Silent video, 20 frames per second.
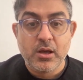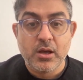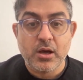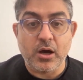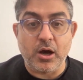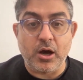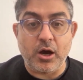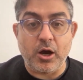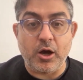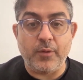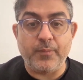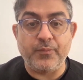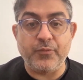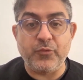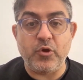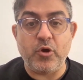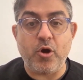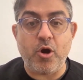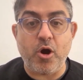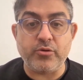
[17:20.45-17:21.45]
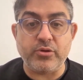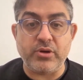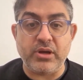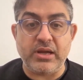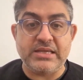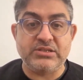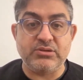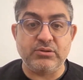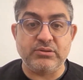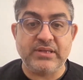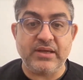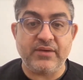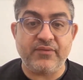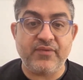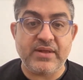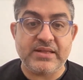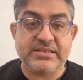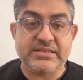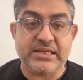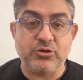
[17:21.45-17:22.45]
Um, are, is there
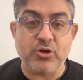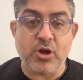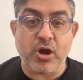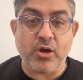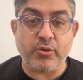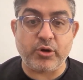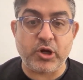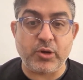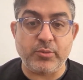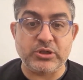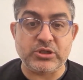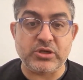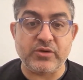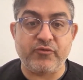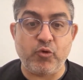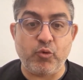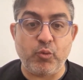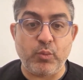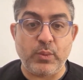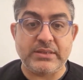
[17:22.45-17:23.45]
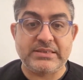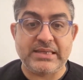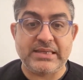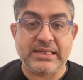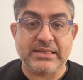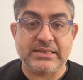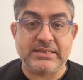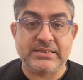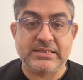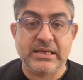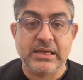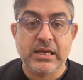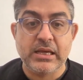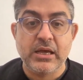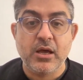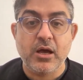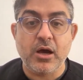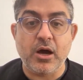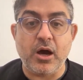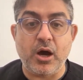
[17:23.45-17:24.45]
defense in direct combination for when since
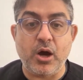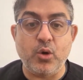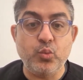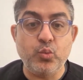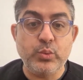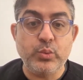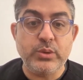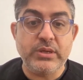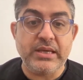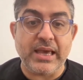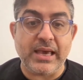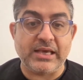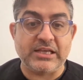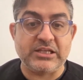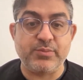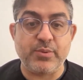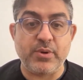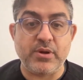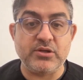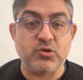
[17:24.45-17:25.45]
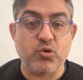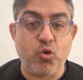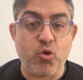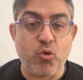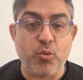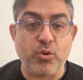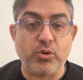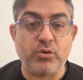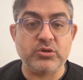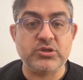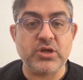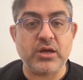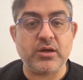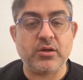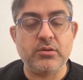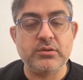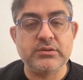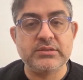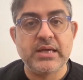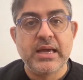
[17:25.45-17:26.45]
uh, we experience hormonal
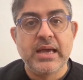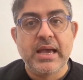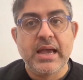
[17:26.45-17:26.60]
cycles?